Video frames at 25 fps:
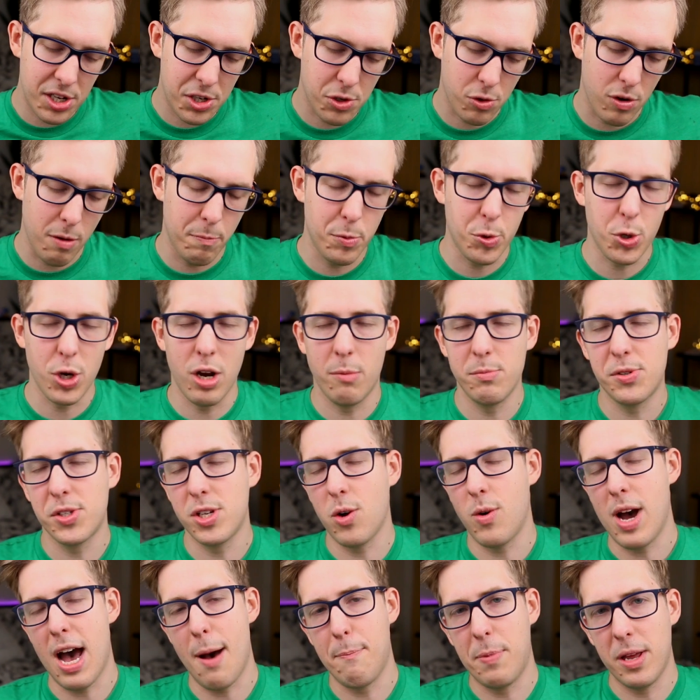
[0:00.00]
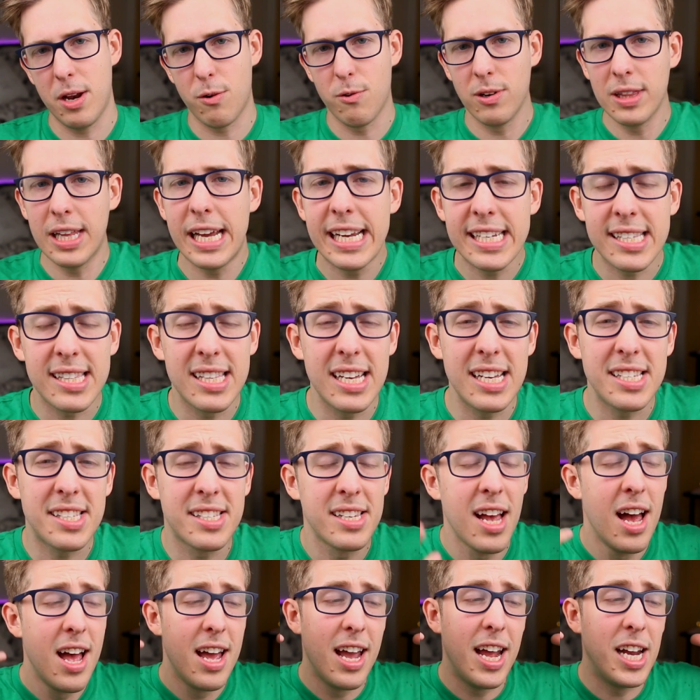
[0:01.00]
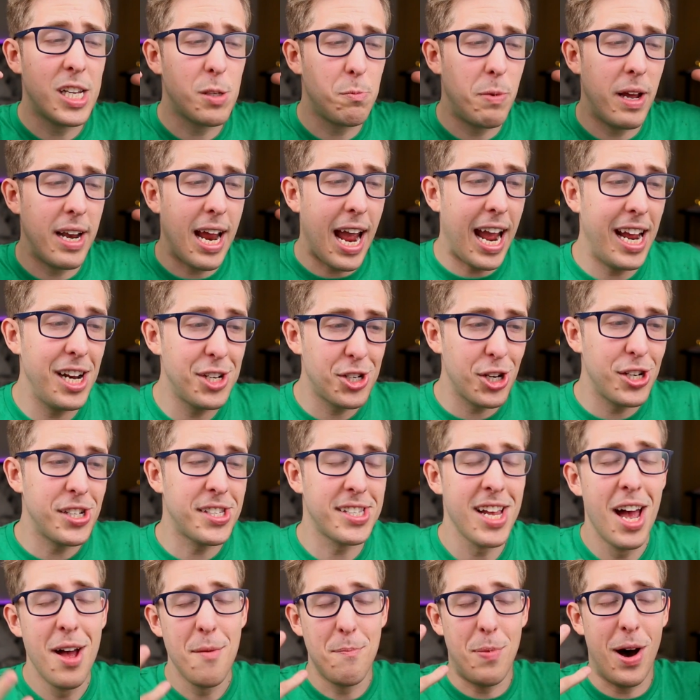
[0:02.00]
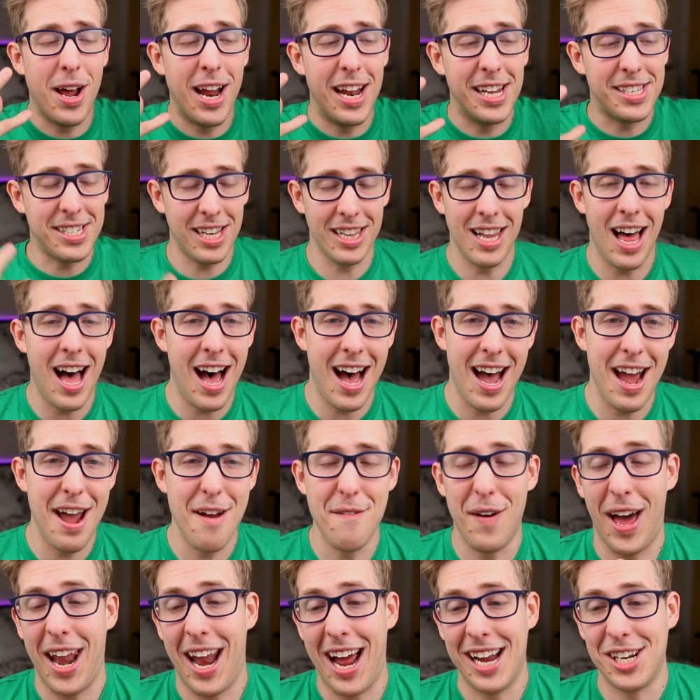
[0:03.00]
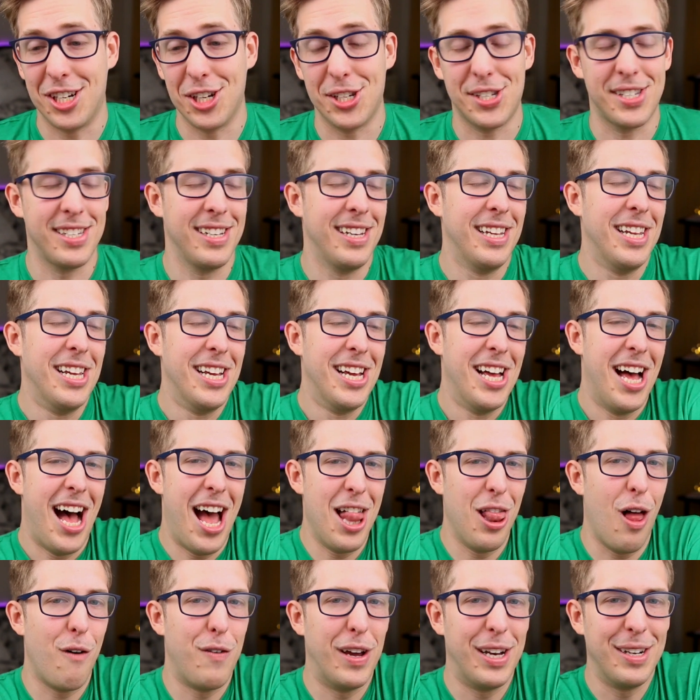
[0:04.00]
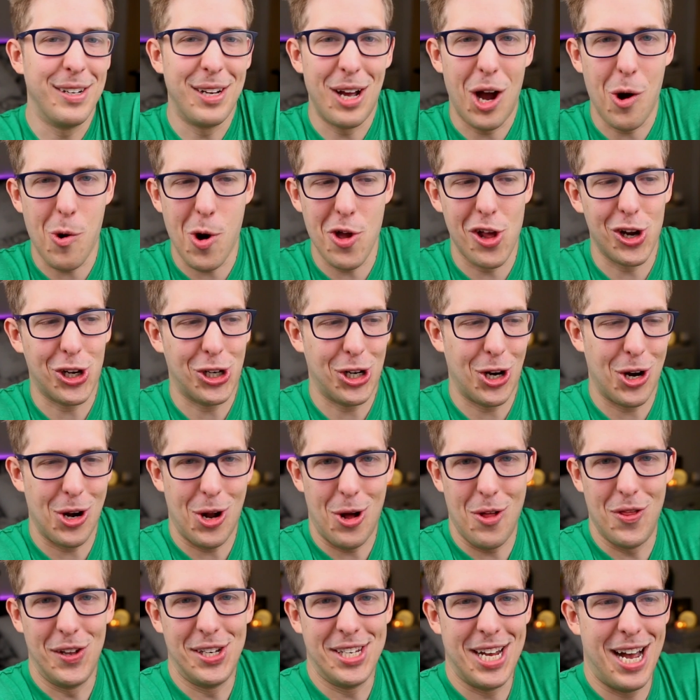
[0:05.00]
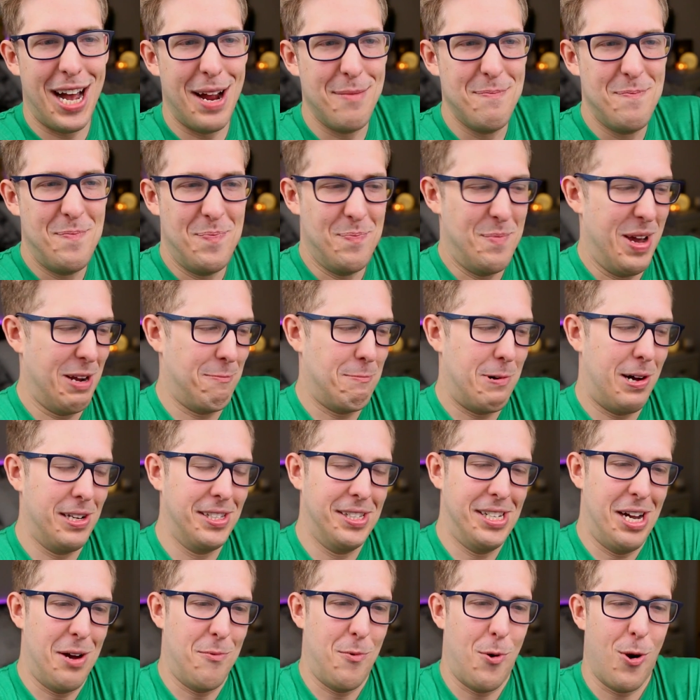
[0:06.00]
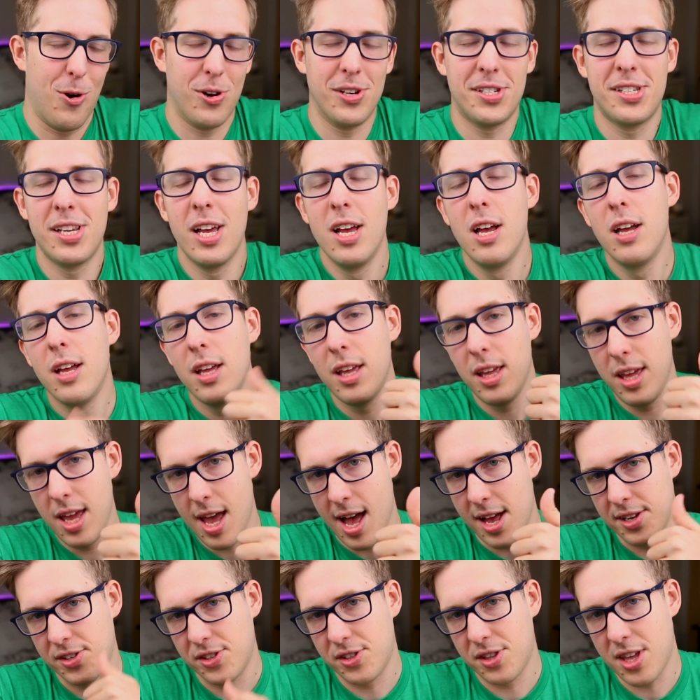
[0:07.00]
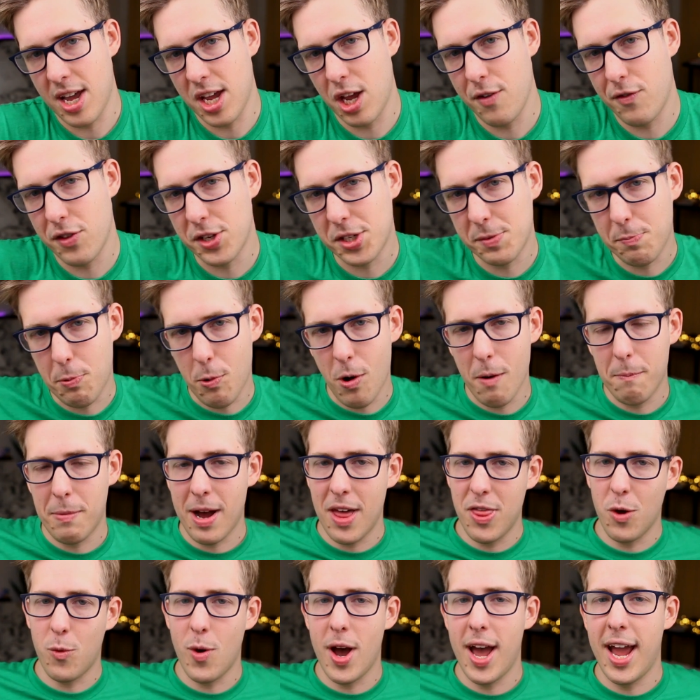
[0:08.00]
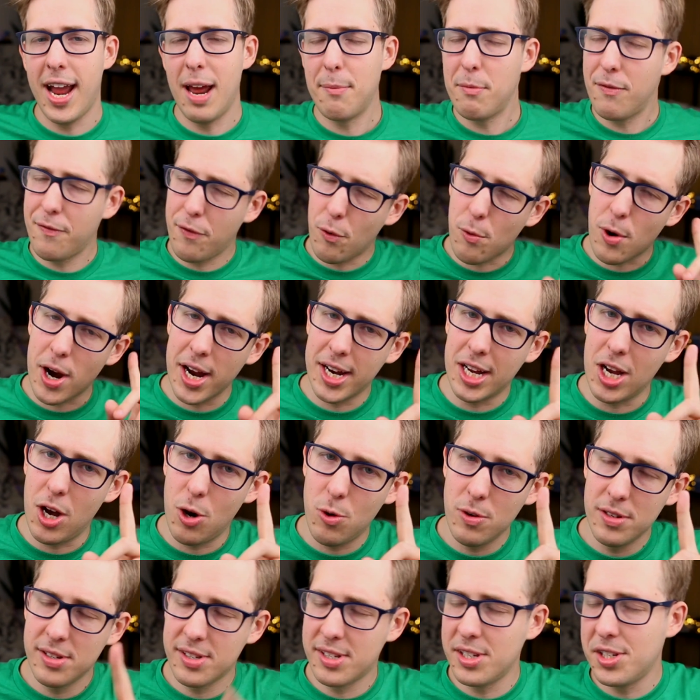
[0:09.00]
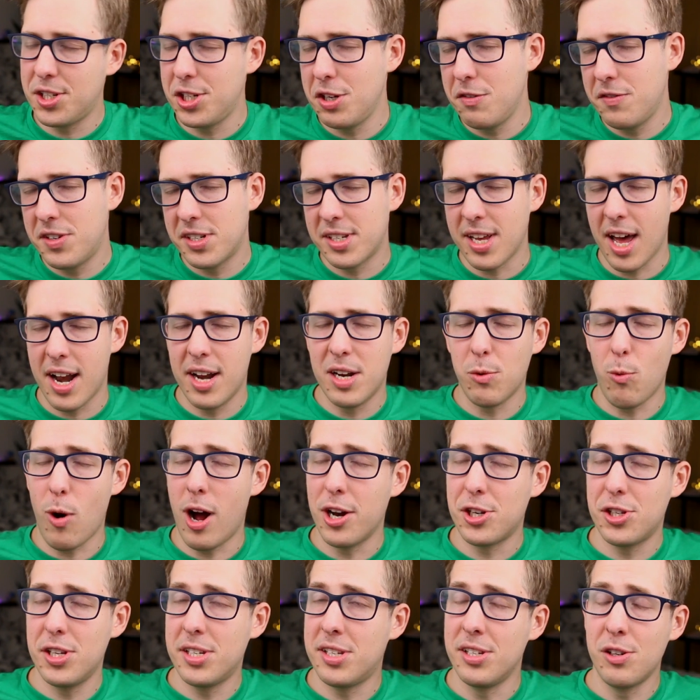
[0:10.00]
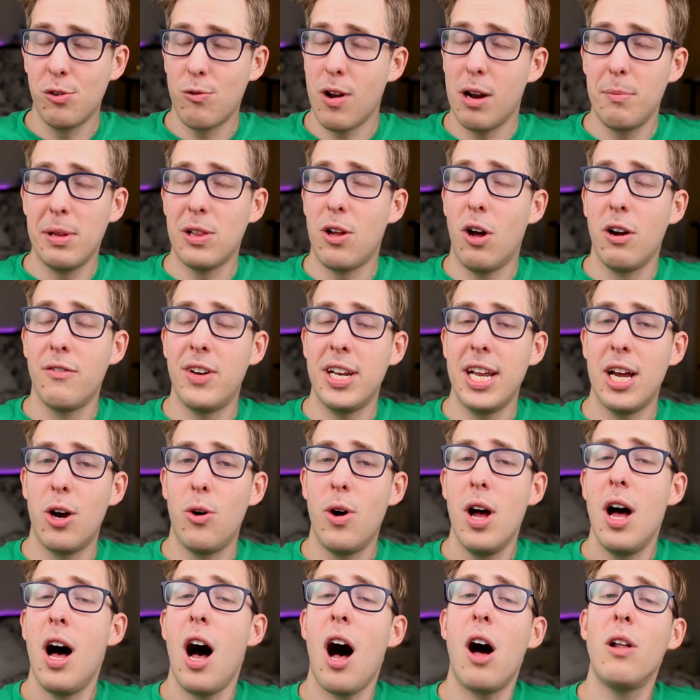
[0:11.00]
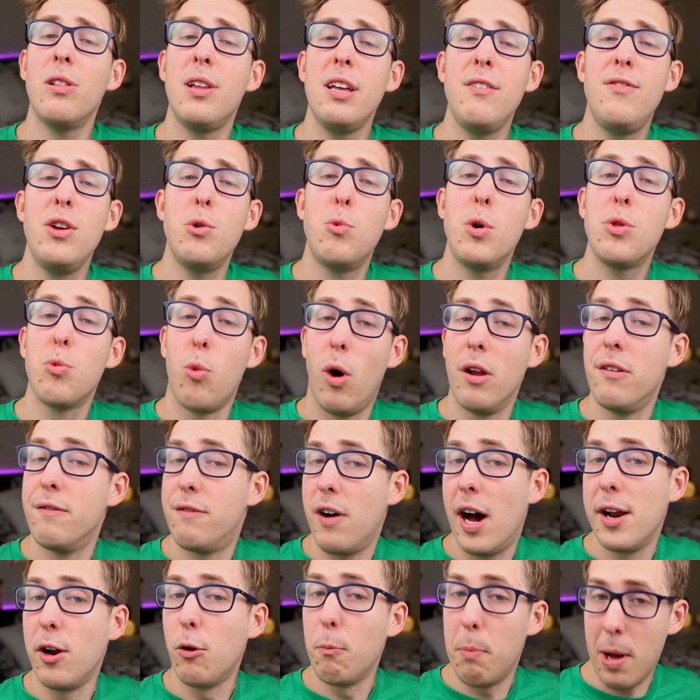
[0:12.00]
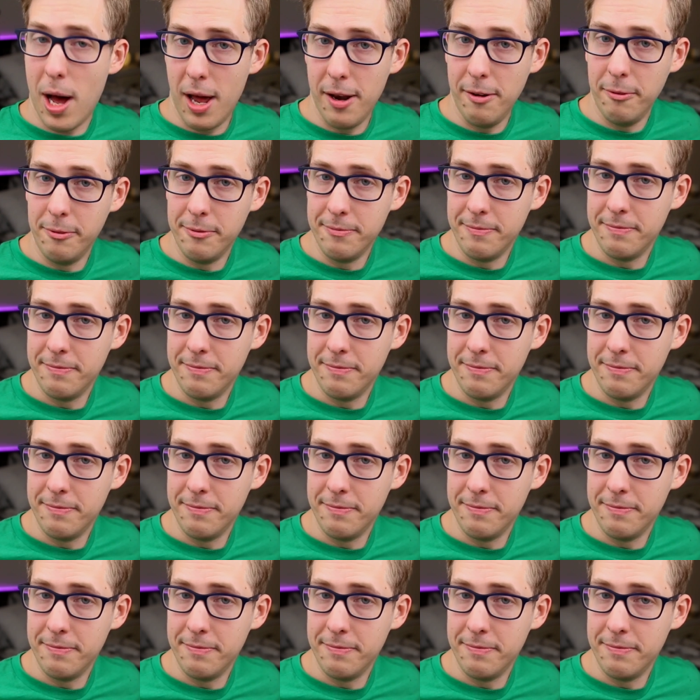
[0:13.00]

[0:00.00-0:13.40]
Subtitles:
description. I'm so happy to release this. It's been ages, but it's alive, and I love it. I wear the shirt all the time. Make puns, not wars. Yes, thank you for the support, by the way. And before I go, since you've decided to watch this incredibly long video, I'll leave you with one final pun. What do